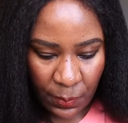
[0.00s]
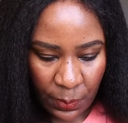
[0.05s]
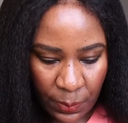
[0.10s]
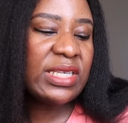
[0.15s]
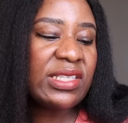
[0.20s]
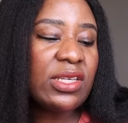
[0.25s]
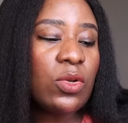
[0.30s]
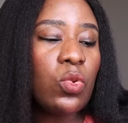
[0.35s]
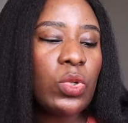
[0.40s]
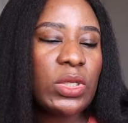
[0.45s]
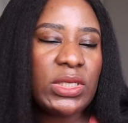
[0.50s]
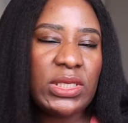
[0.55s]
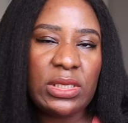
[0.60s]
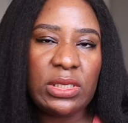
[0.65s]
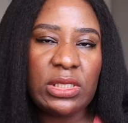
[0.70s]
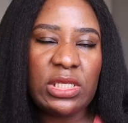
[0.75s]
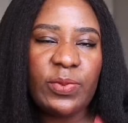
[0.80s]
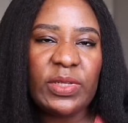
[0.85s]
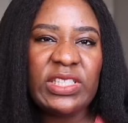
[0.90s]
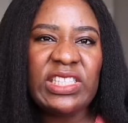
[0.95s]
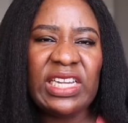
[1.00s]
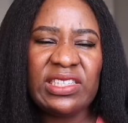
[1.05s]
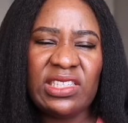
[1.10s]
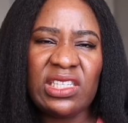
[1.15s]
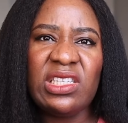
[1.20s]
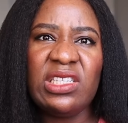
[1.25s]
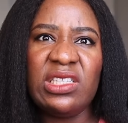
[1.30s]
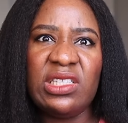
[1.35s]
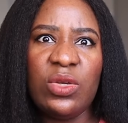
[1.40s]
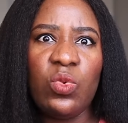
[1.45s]
Is it worth it? The person
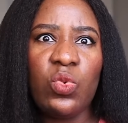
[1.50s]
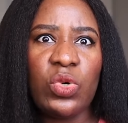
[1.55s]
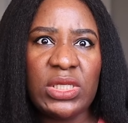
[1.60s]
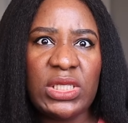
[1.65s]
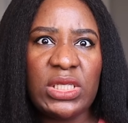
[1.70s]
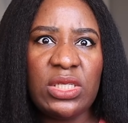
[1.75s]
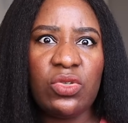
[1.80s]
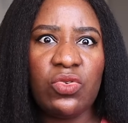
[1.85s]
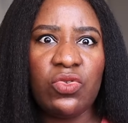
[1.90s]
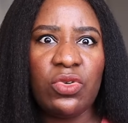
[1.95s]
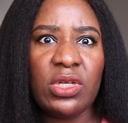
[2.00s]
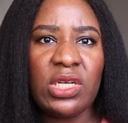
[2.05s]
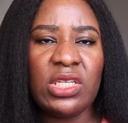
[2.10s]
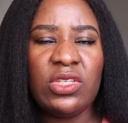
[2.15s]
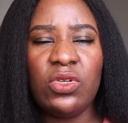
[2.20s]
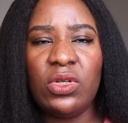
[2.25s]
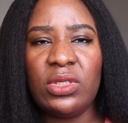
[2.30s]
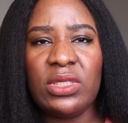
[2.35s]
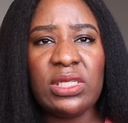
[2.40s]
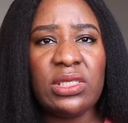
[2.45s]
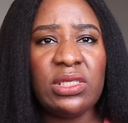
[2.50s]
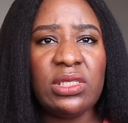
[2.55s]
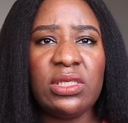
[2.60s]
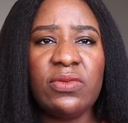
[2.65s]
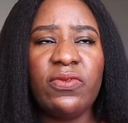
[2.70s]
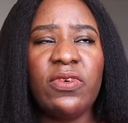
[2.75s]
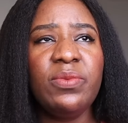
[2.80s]
asking, is it worth it to relocate in your 30s?